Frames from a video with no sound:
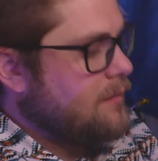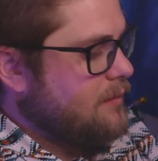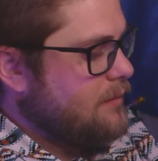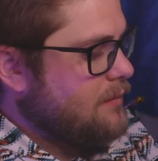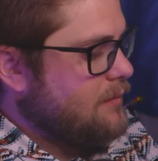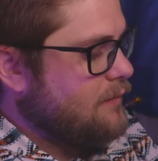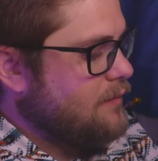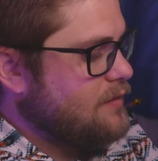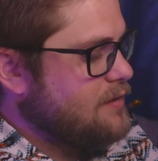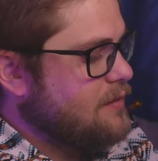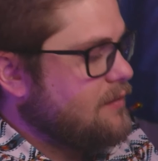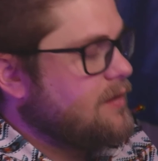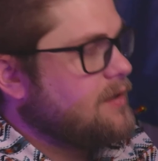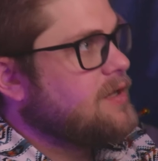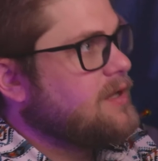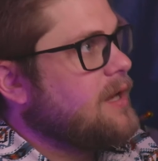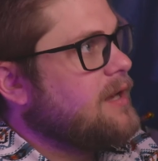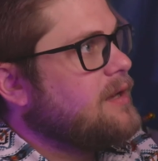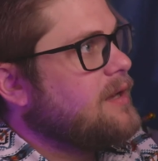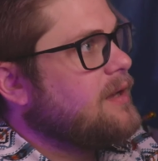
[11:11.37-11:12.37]
Was it
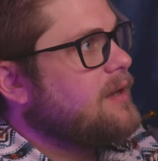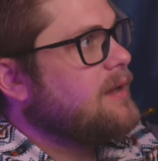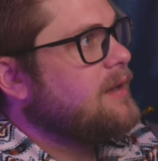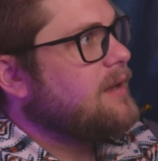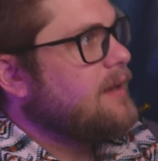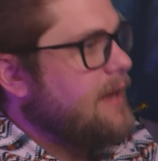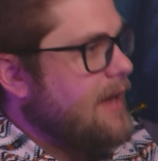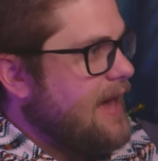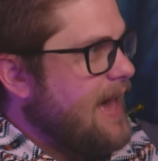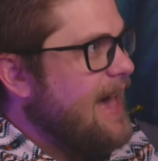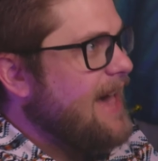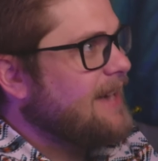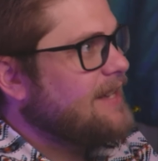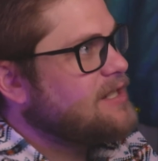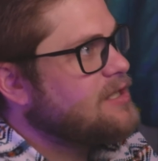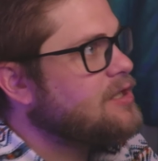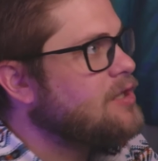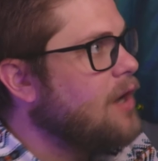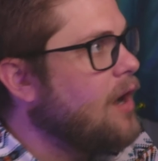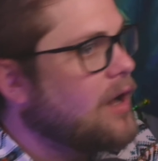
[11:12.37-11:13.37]
on
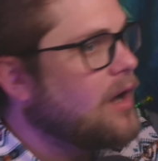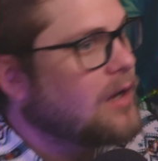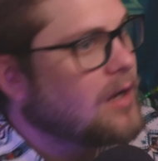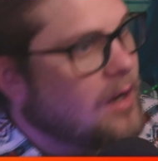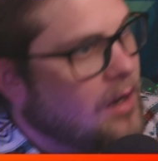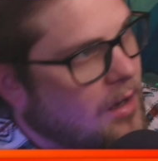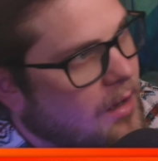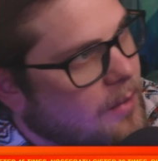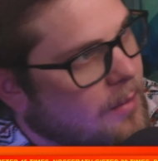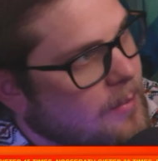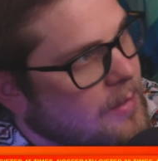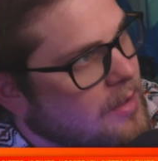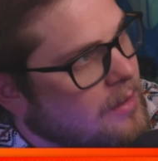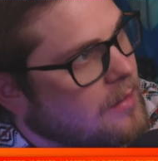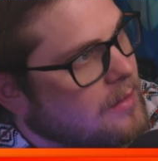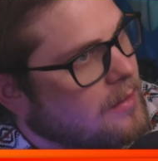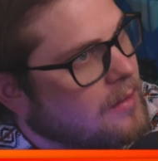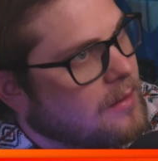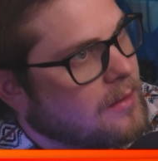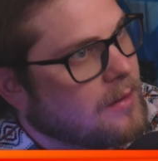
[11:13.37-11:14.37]
X dot com?
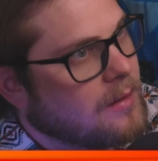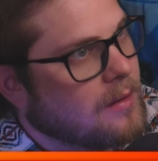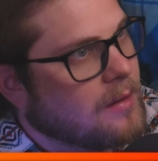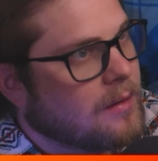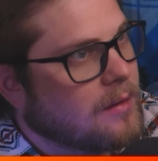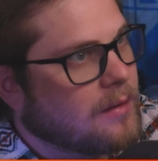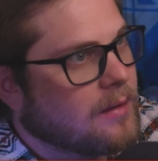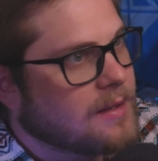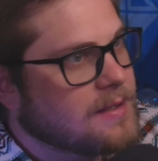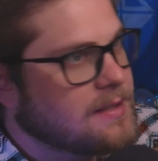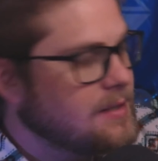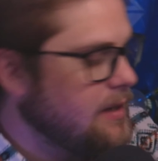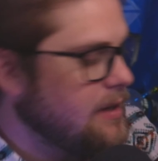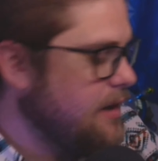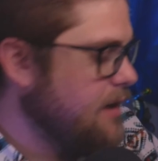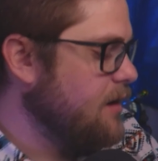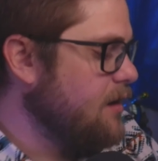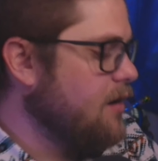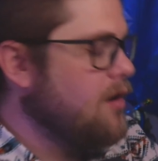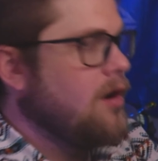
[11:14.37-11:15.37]
Let's see here.